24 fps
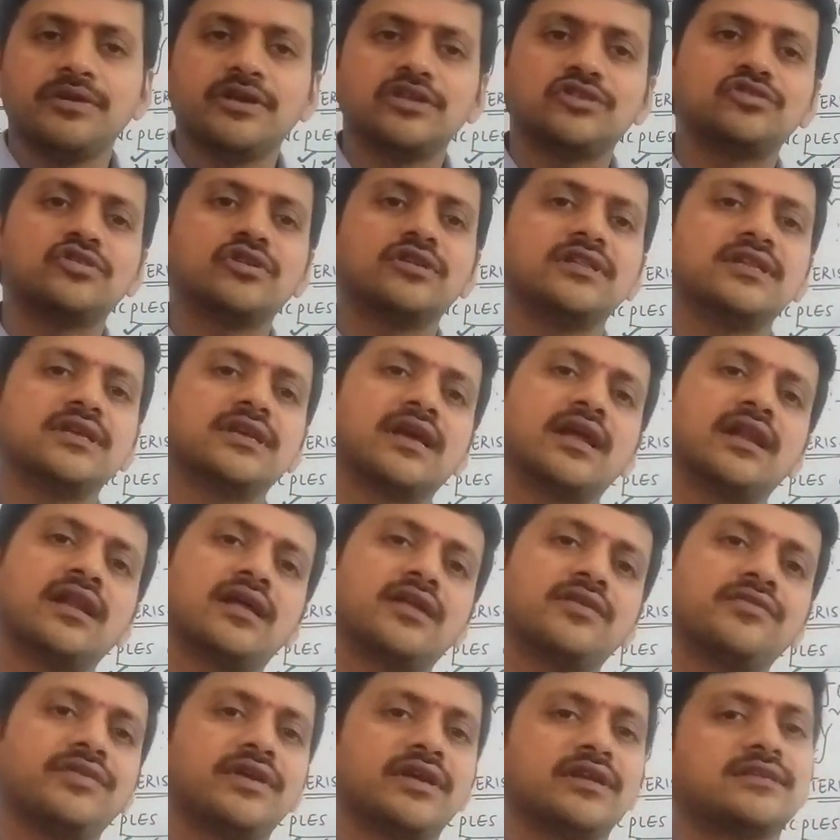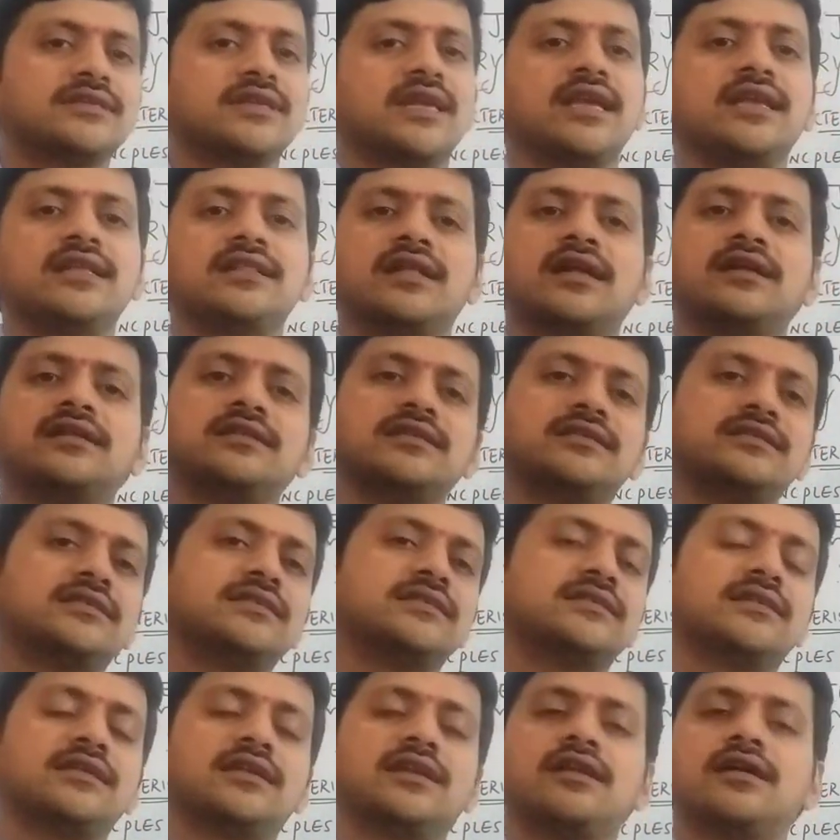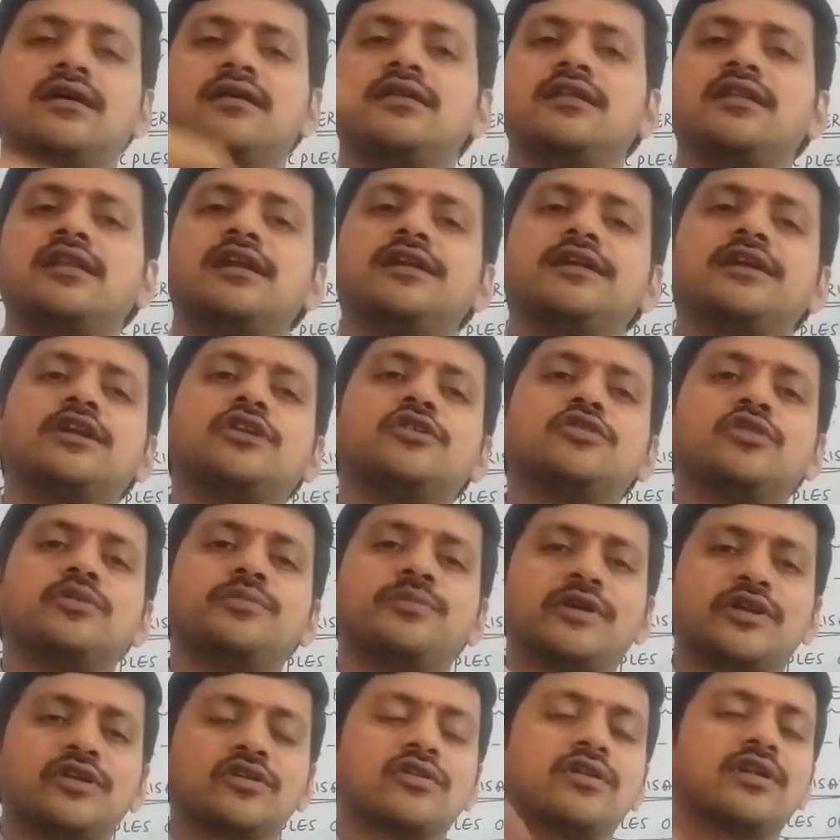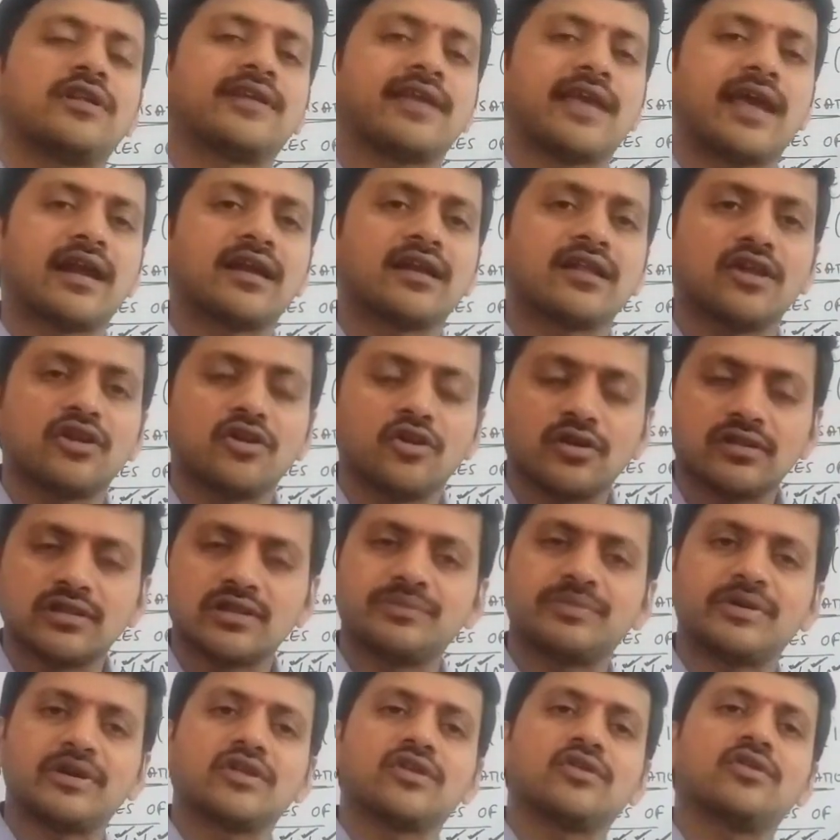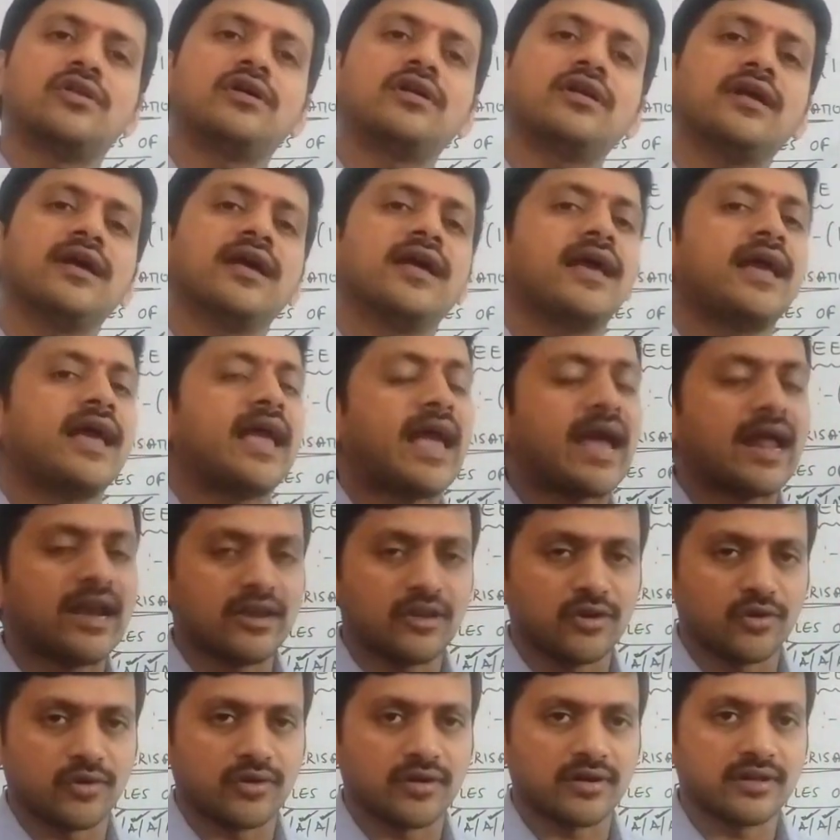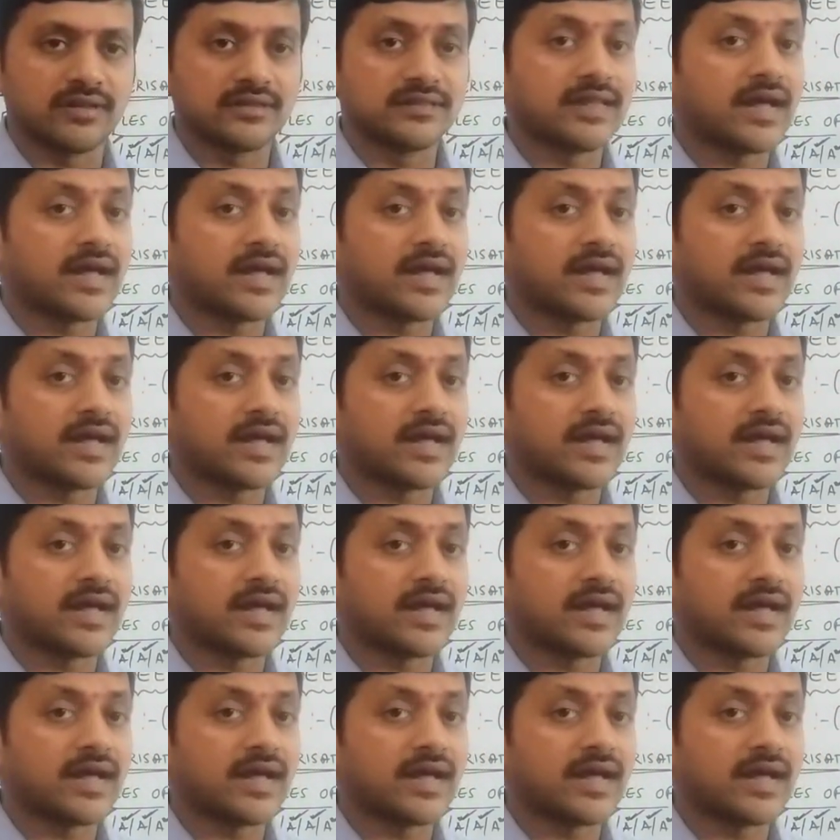Based on the color, we are saying that this is related to the particular cation or the particular anion.